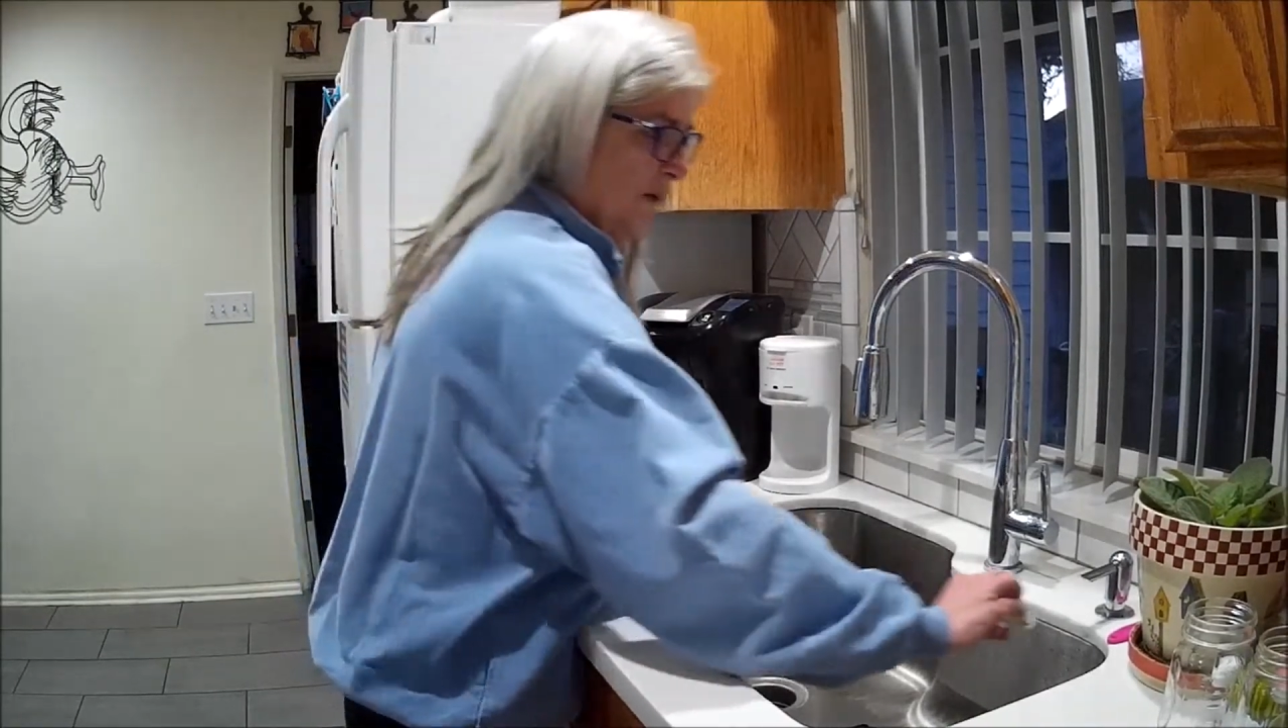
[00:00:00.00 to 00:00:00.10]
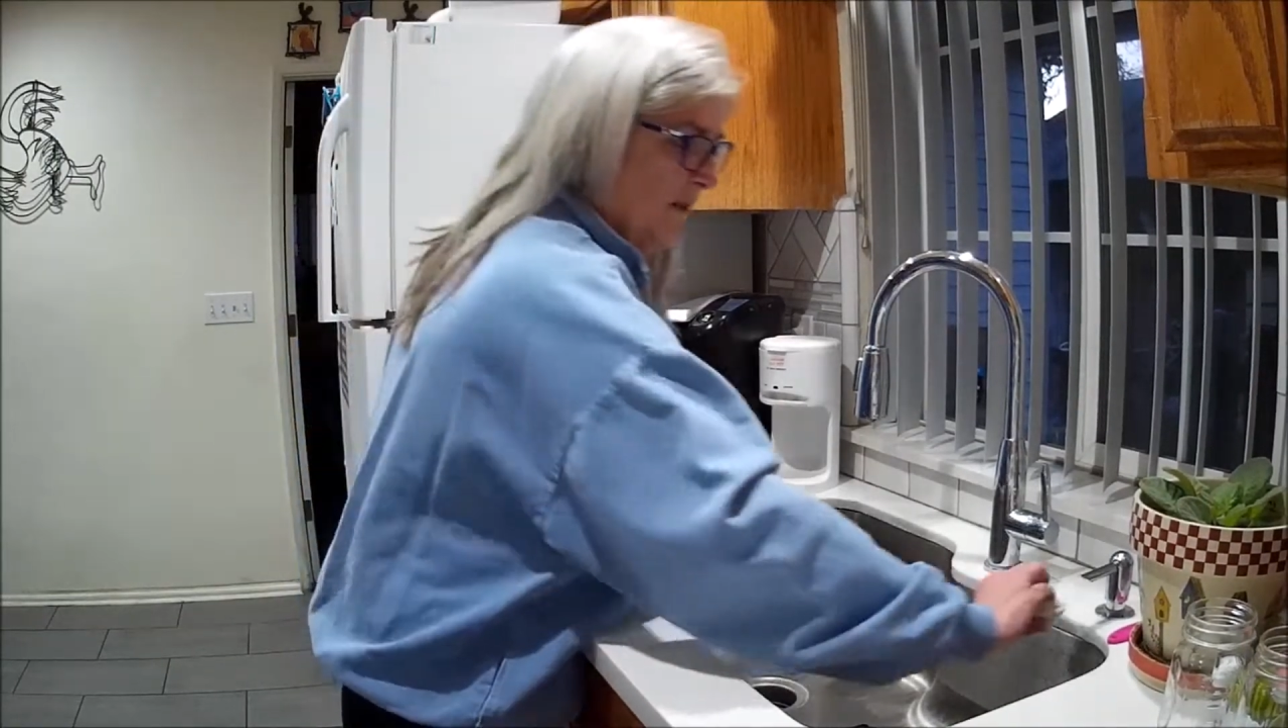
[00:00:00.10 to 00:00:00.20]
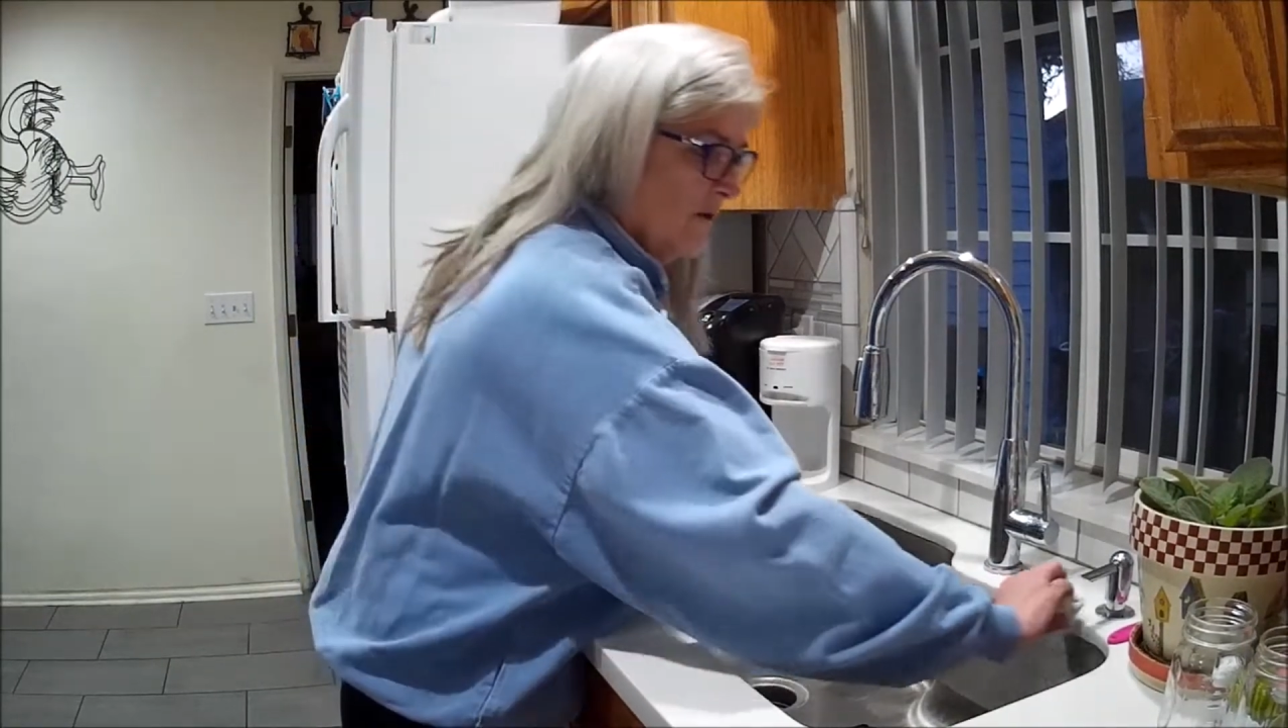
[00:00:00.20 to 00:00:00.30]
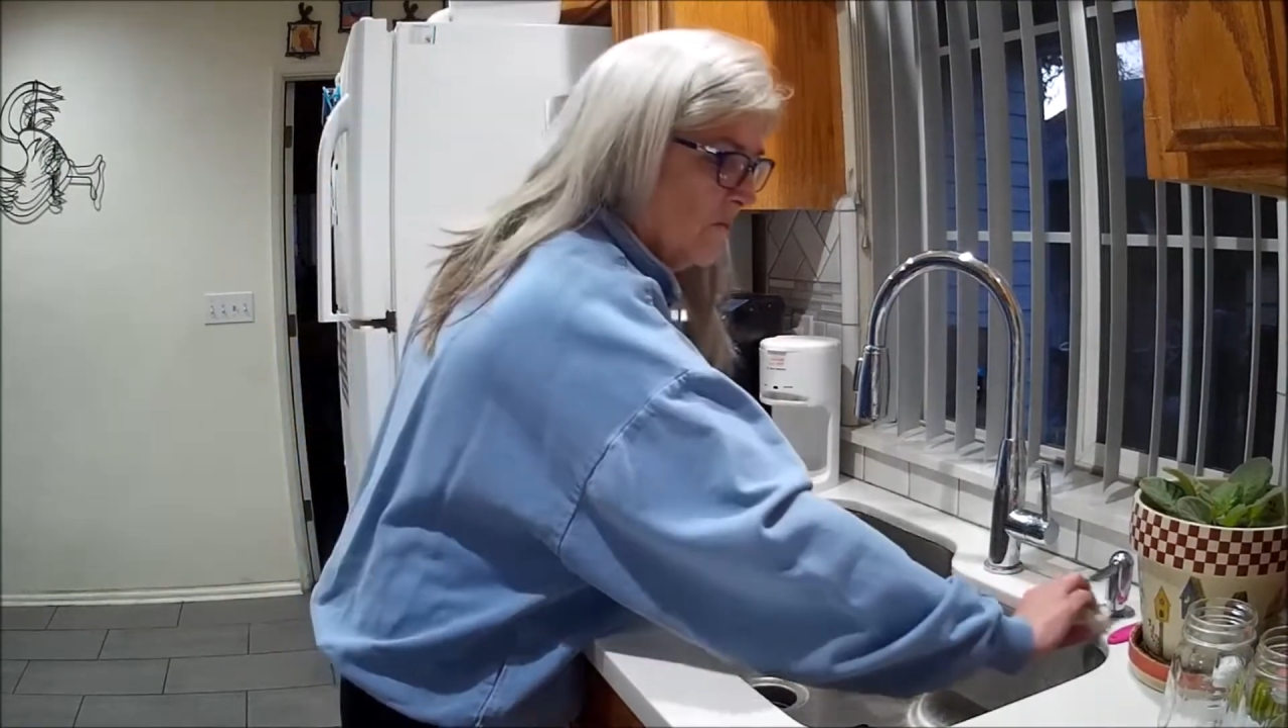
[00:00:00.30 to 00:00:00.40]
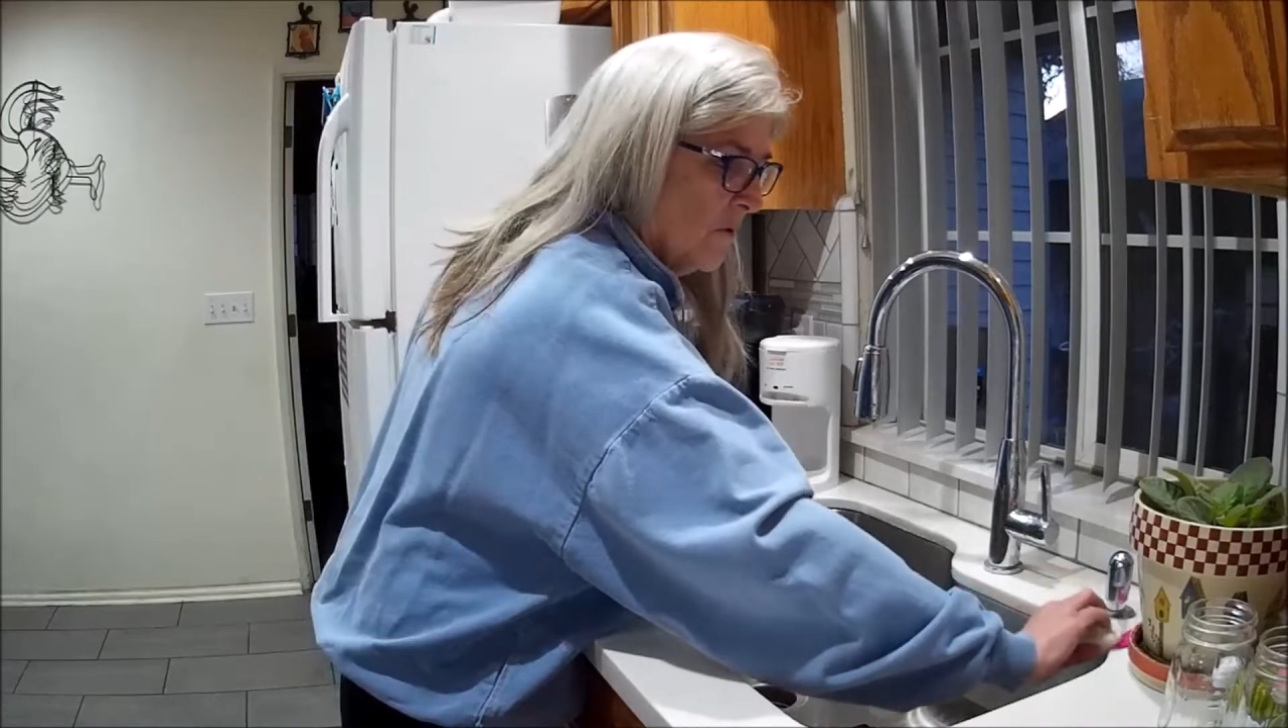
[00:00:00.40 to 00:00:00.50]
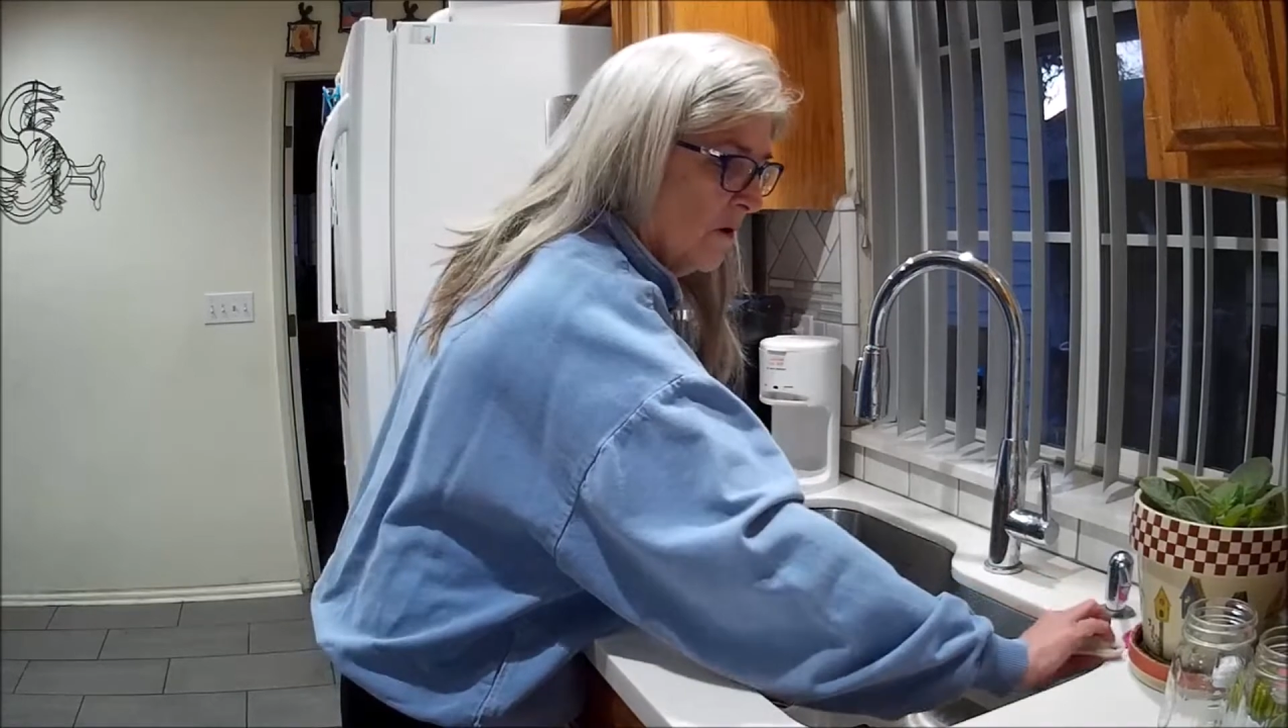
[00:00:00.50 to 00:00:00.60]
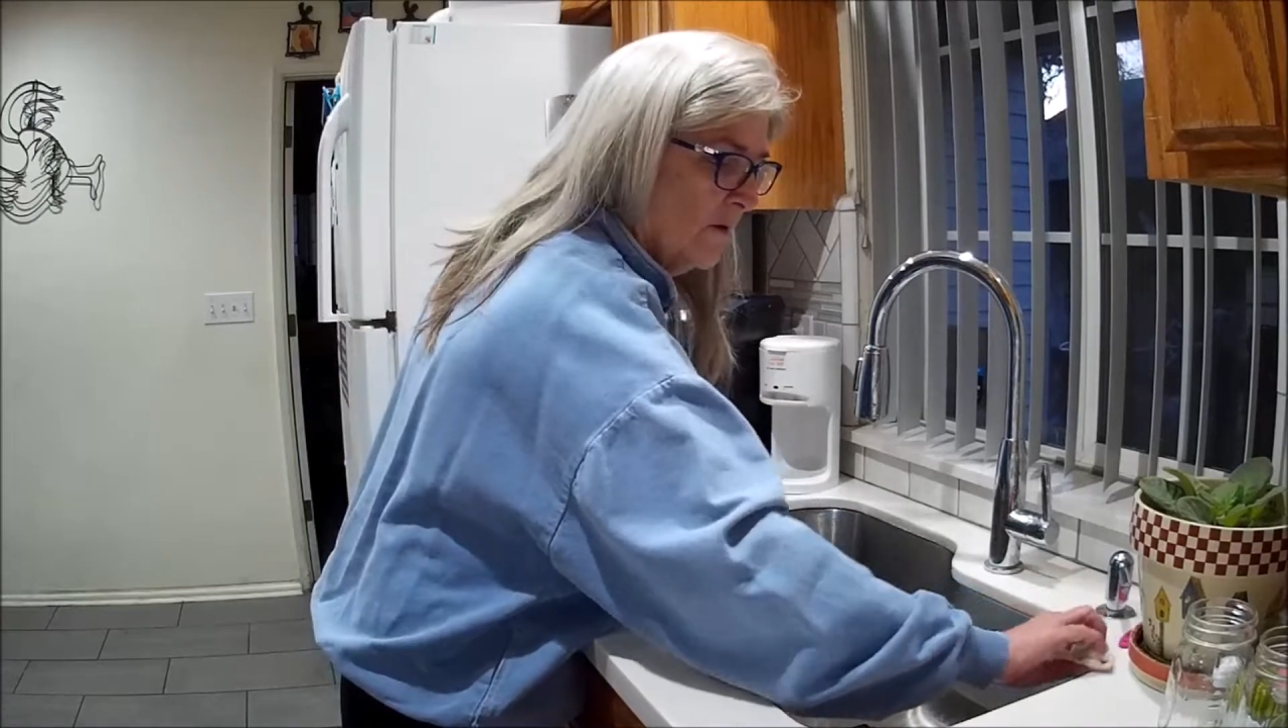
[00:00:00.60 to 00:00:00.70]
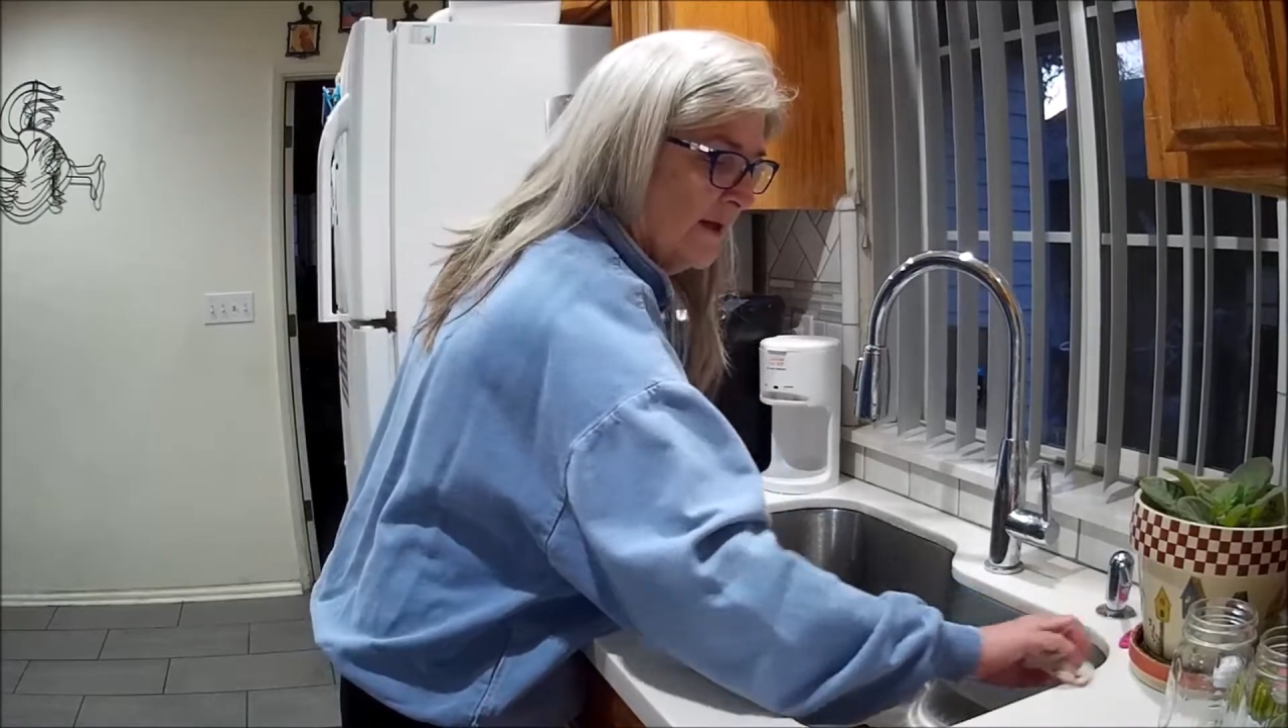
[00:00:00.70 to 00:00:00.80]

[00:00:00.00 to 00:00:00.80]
be there tomorrow.